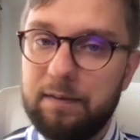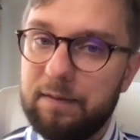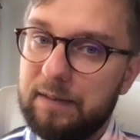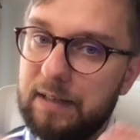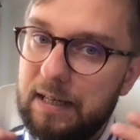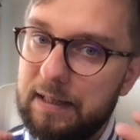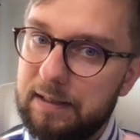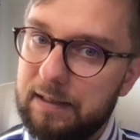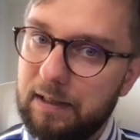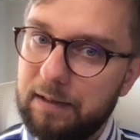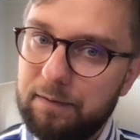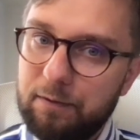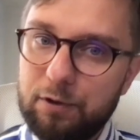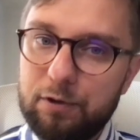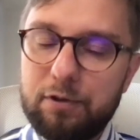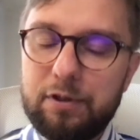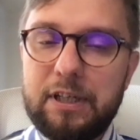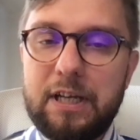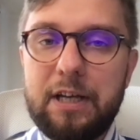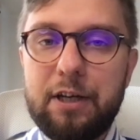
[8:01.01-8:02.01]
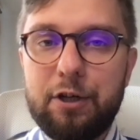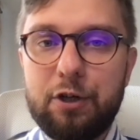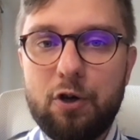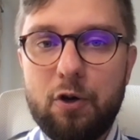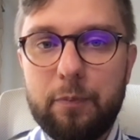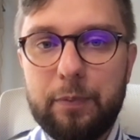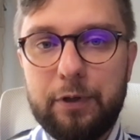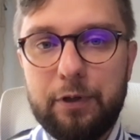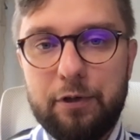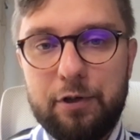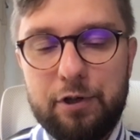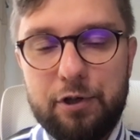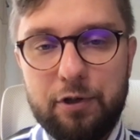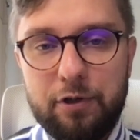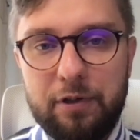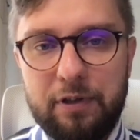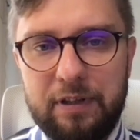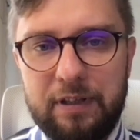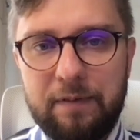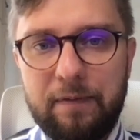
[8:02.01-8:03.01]
That's it for today, hope you
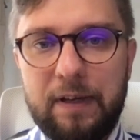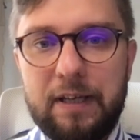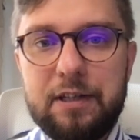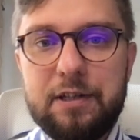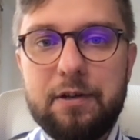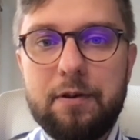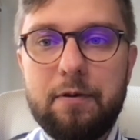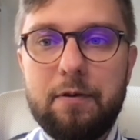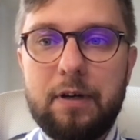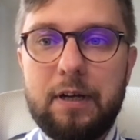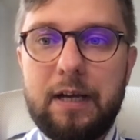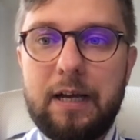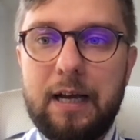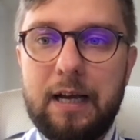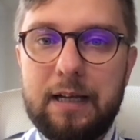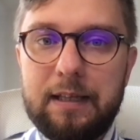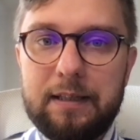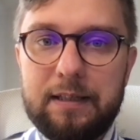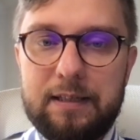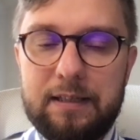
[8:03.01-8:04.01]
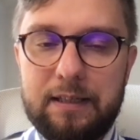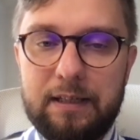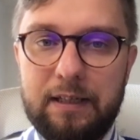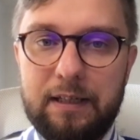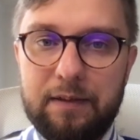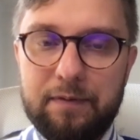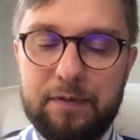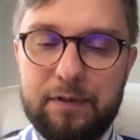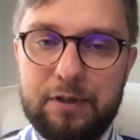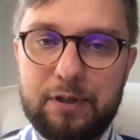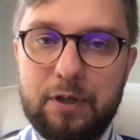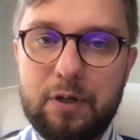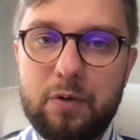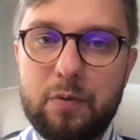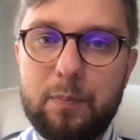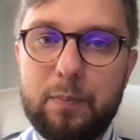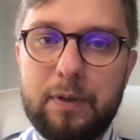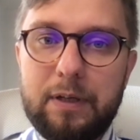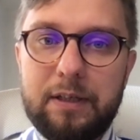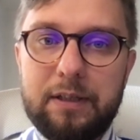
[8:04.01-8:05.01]
enjoyed the video, and if so,
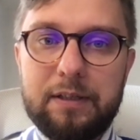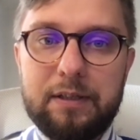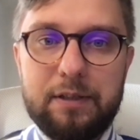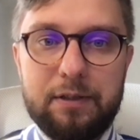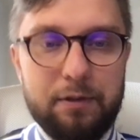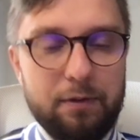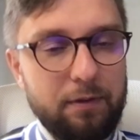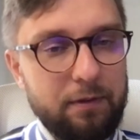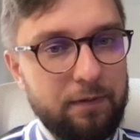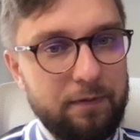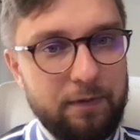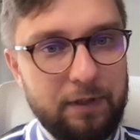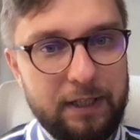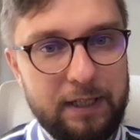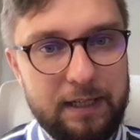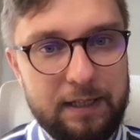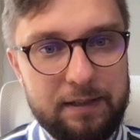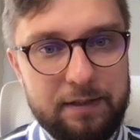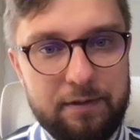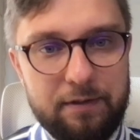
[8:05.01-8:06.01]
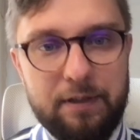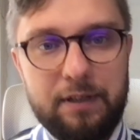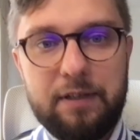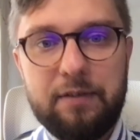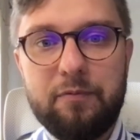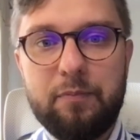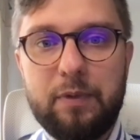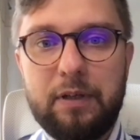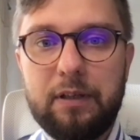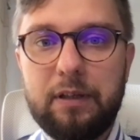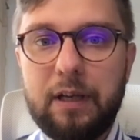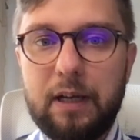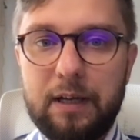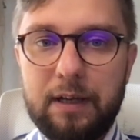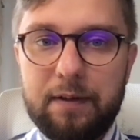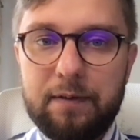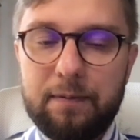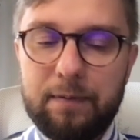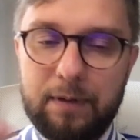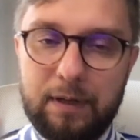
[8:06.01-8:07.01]
please don't forget to give me a
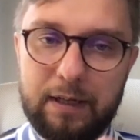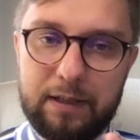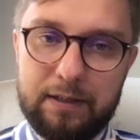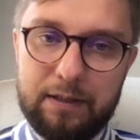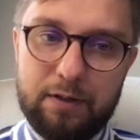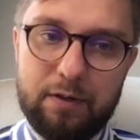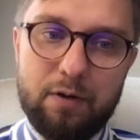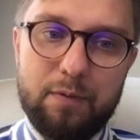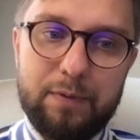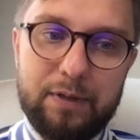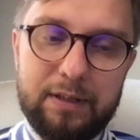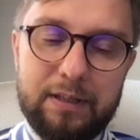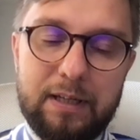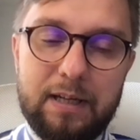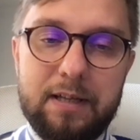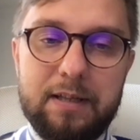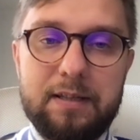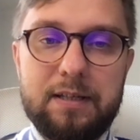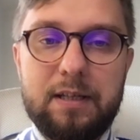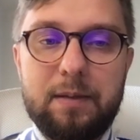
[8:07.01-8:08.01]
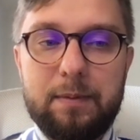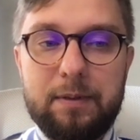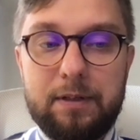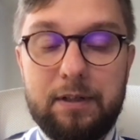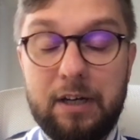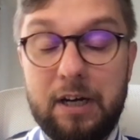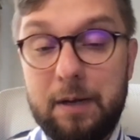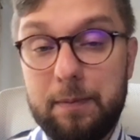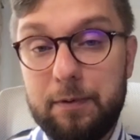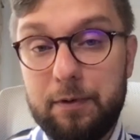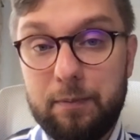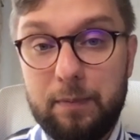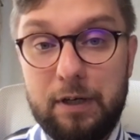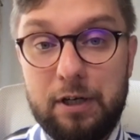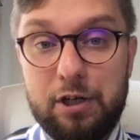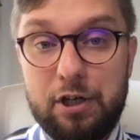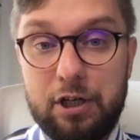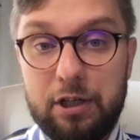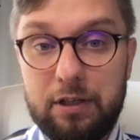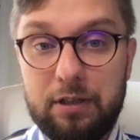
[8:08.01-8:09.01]
like, write a comment and subscribe to my
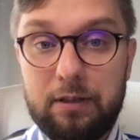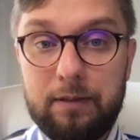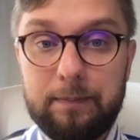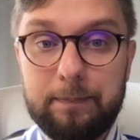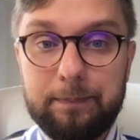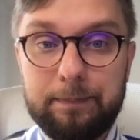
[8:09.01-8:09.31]
channel.